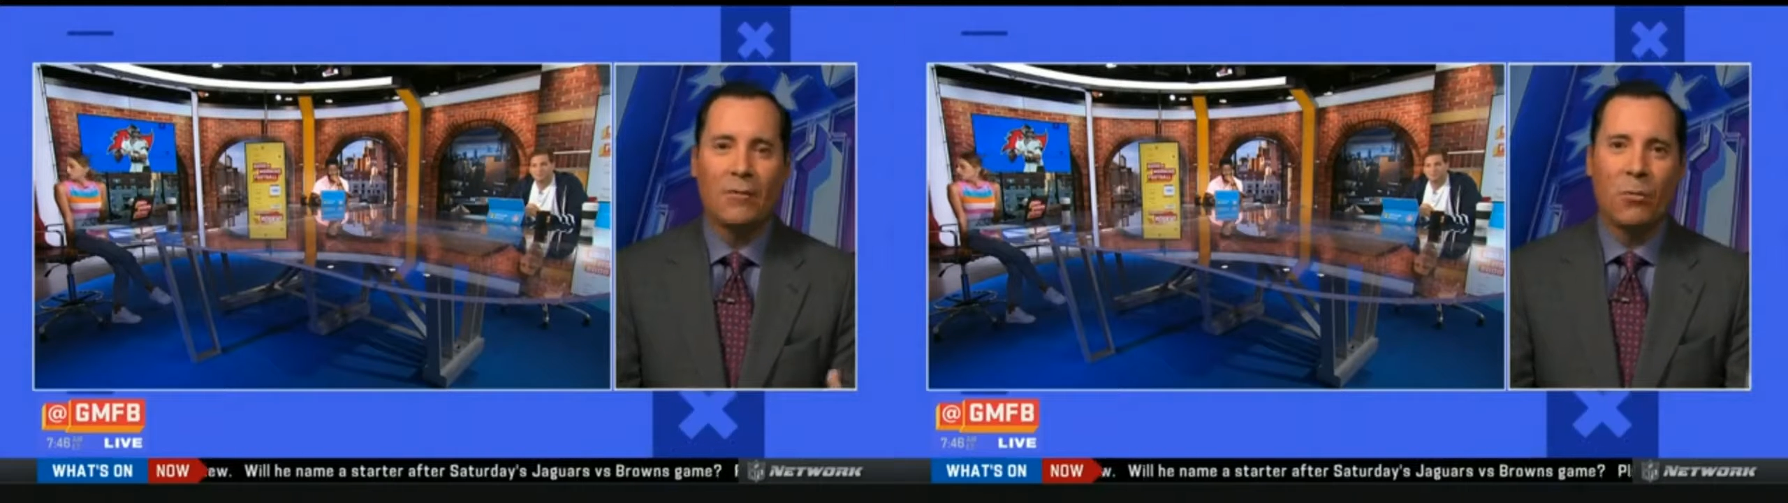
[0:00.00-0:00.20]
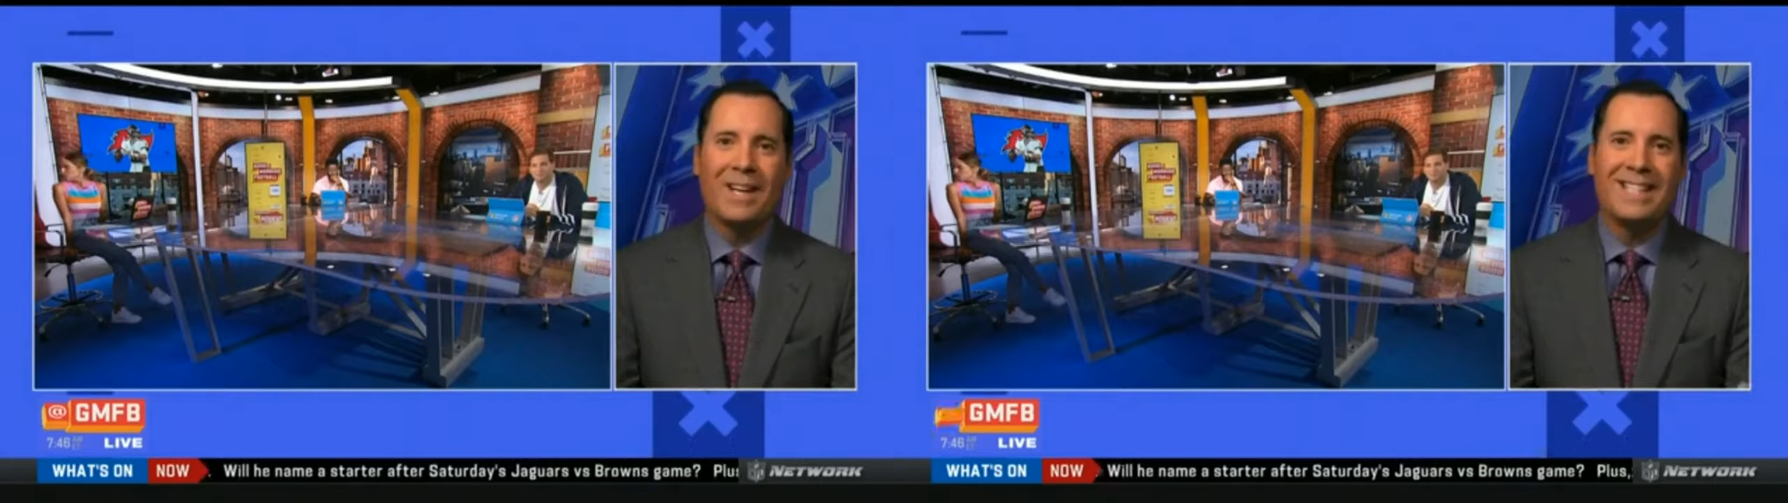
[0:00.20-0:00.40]

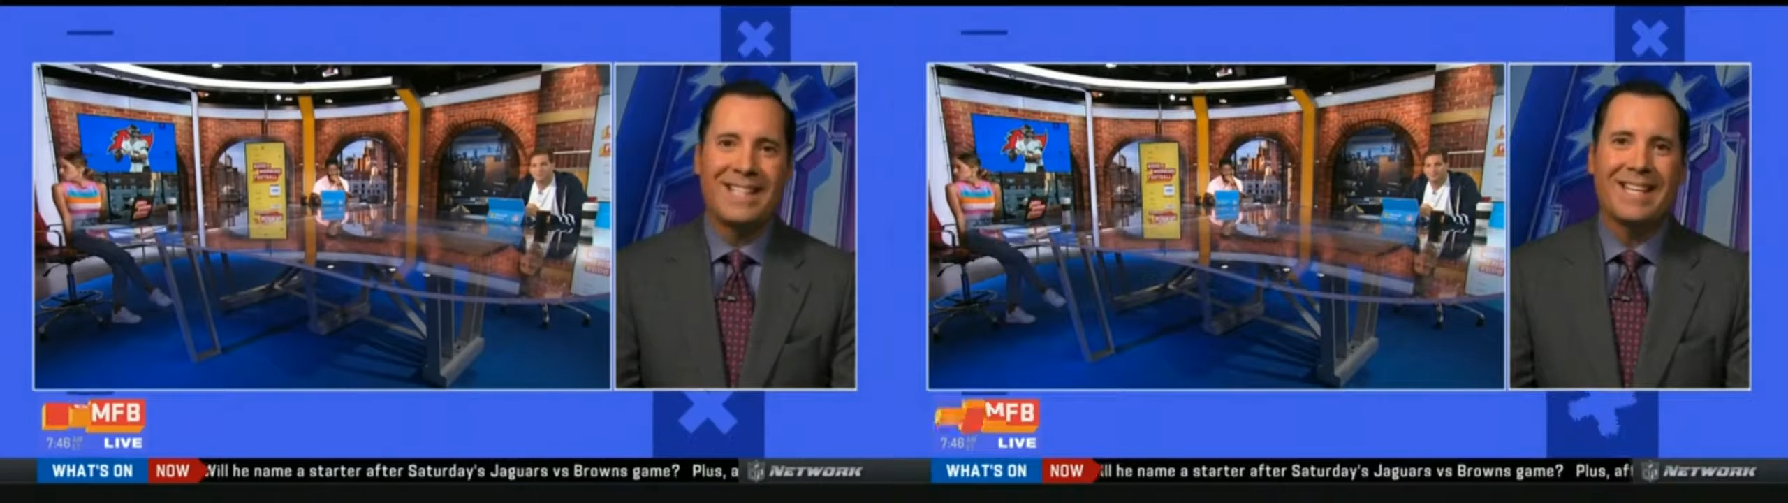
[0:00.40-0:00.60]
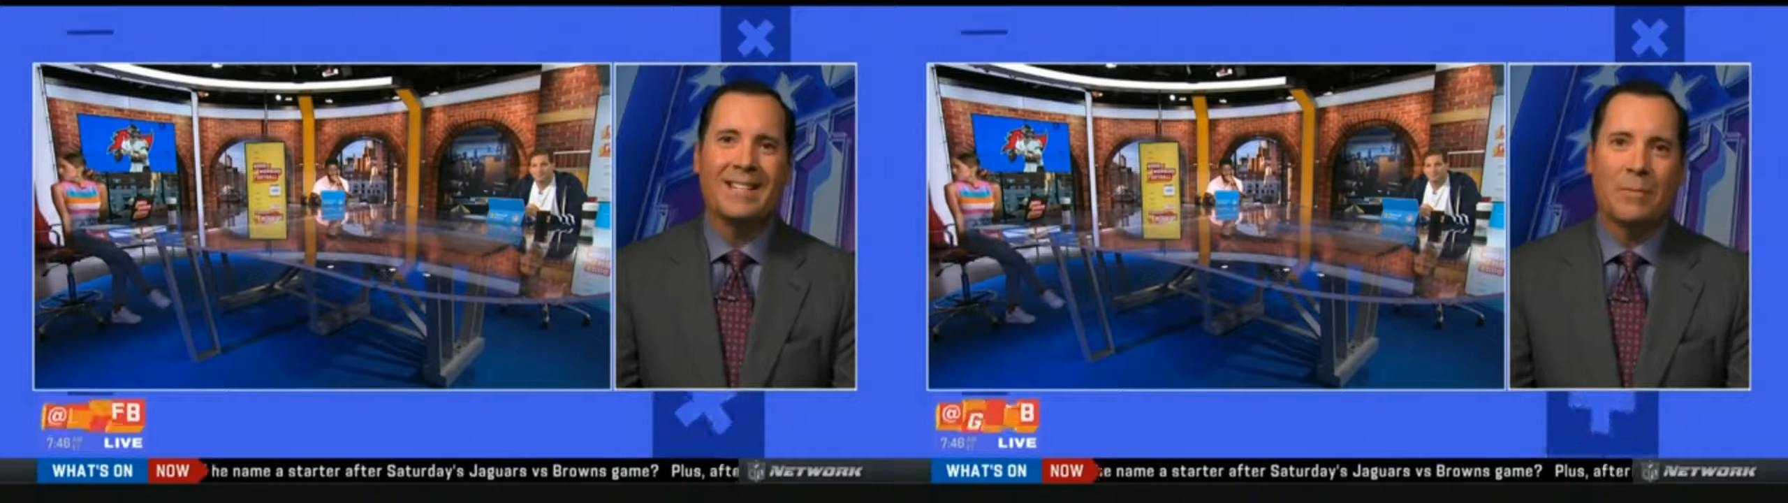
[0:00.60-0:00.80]
what he
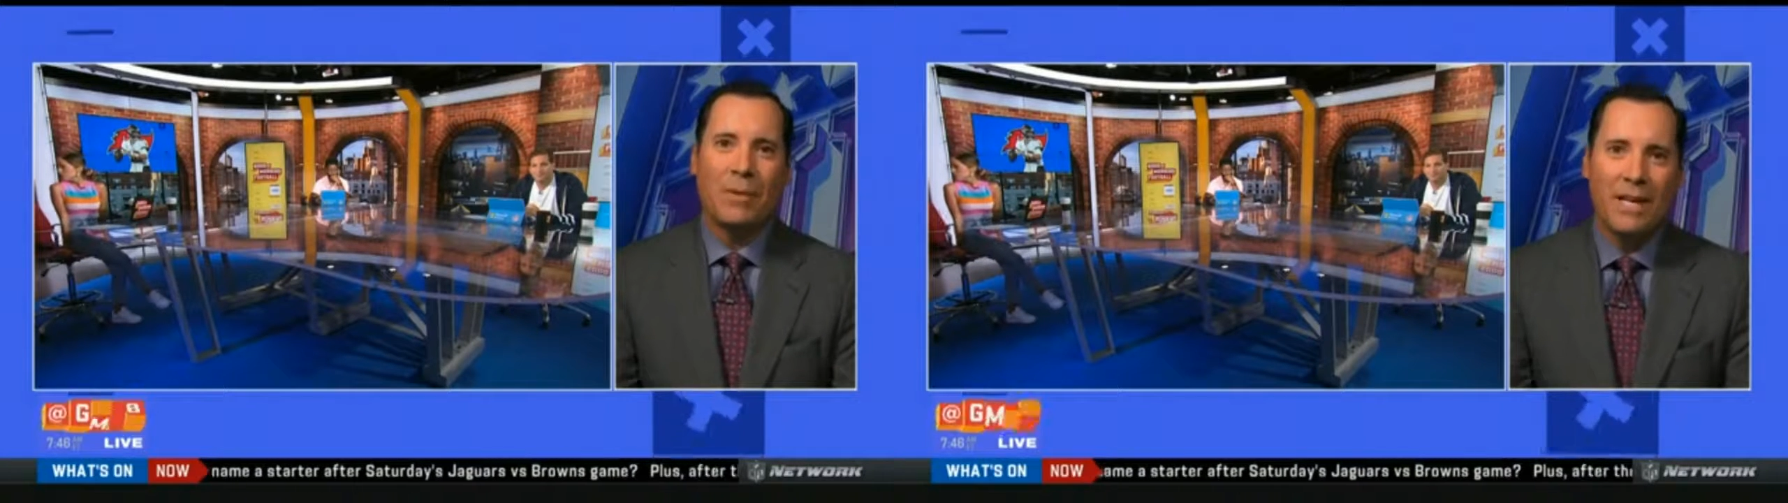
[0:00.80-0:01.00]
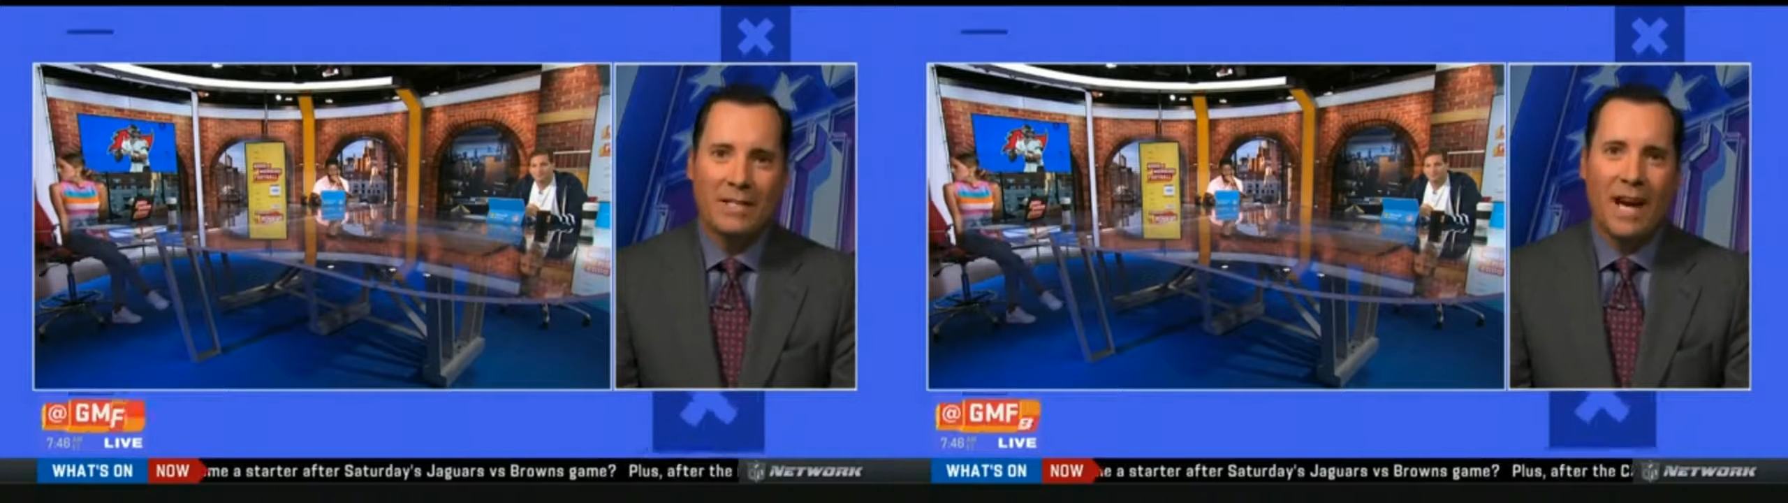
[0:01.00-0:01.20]
says in the
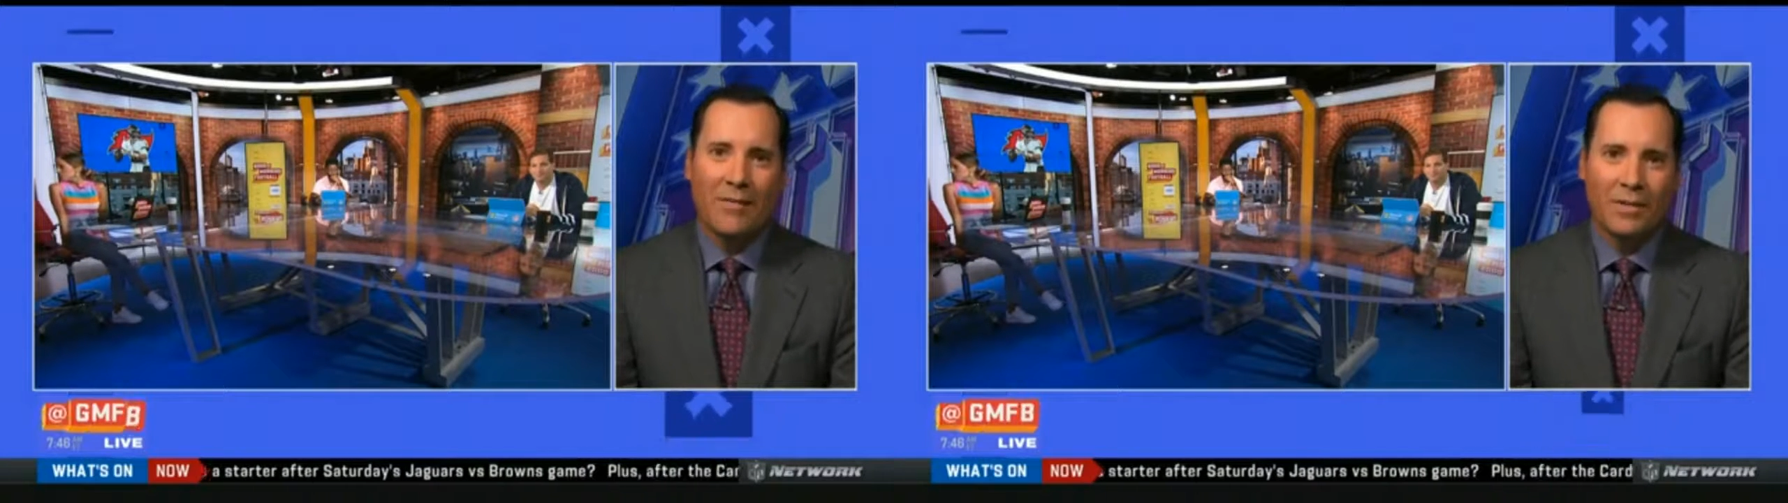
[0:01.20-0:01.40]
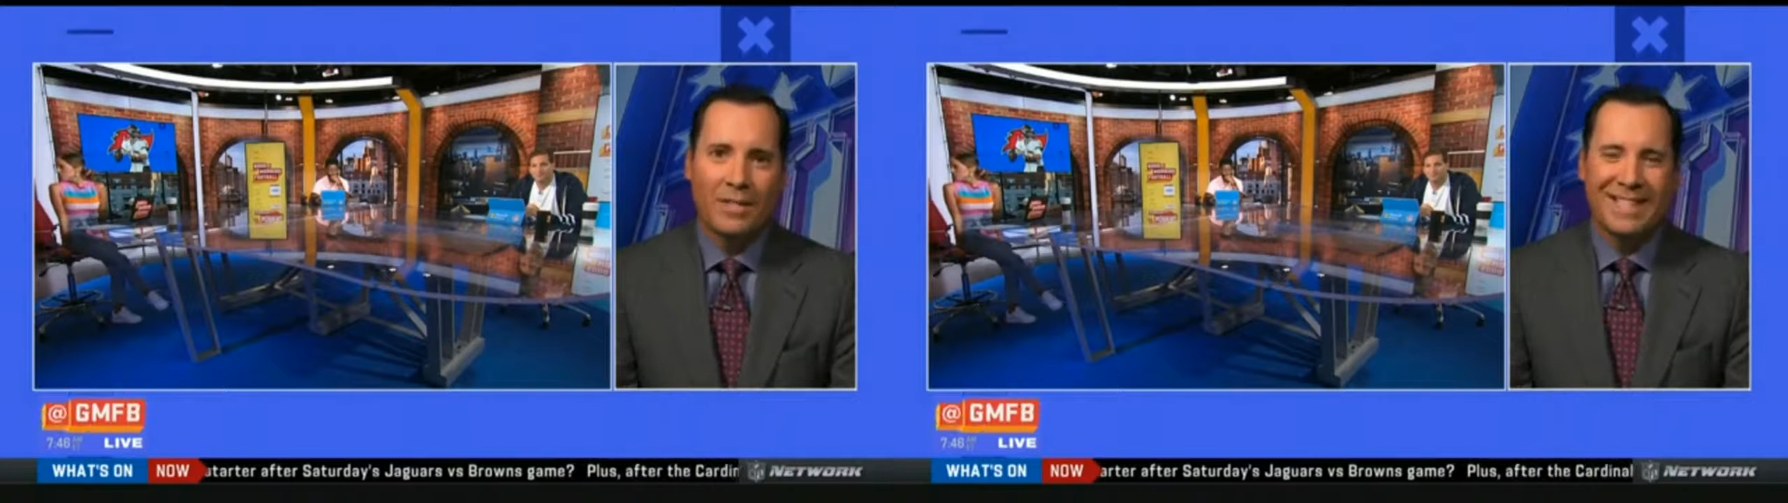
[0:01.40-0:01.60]
press
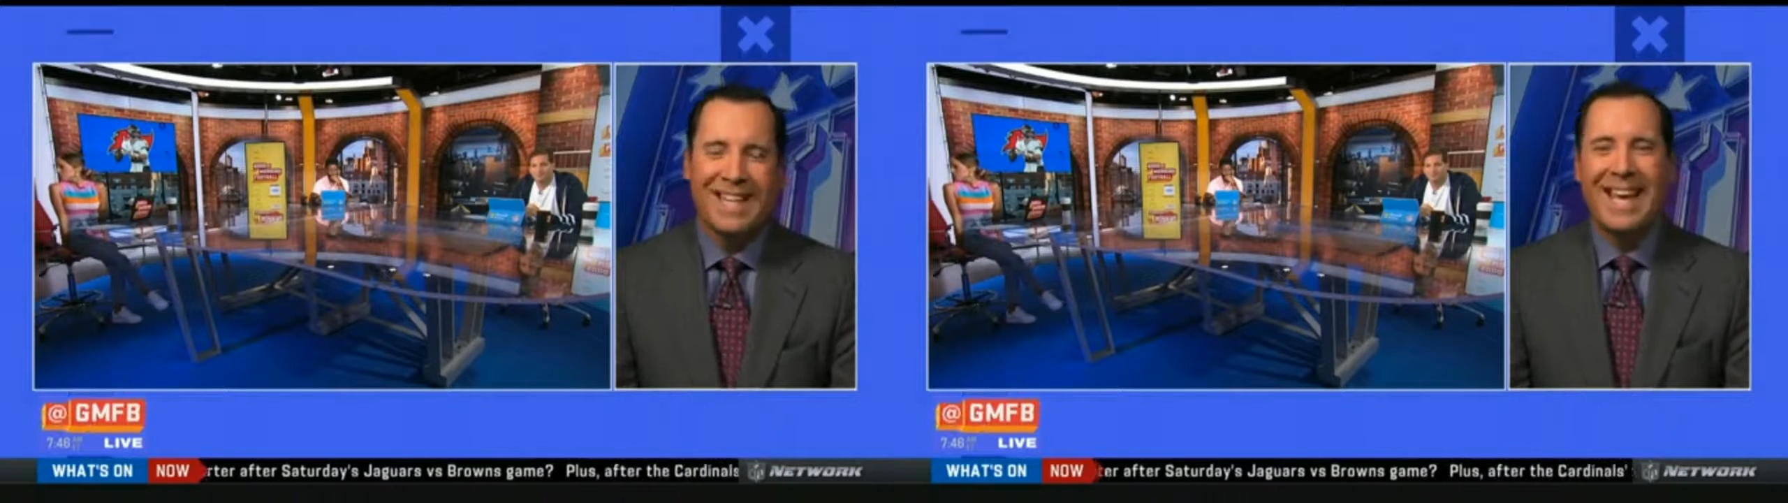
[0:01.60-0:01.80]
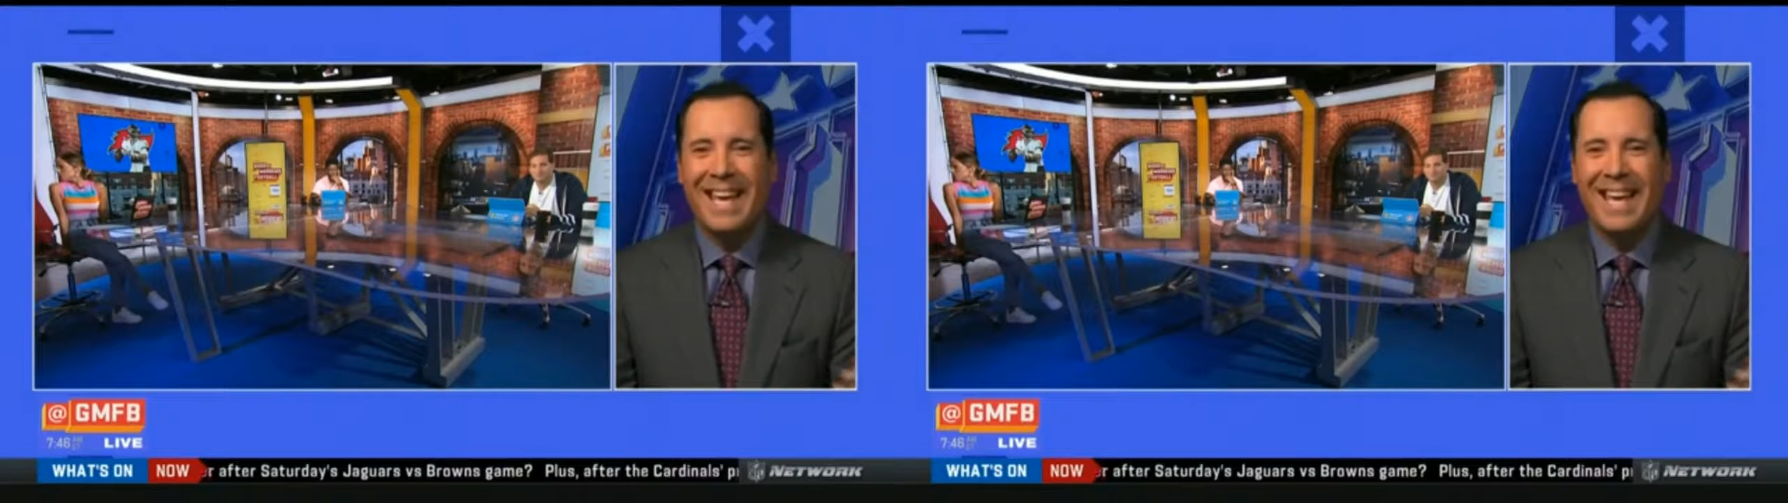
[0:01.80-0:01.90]
conferences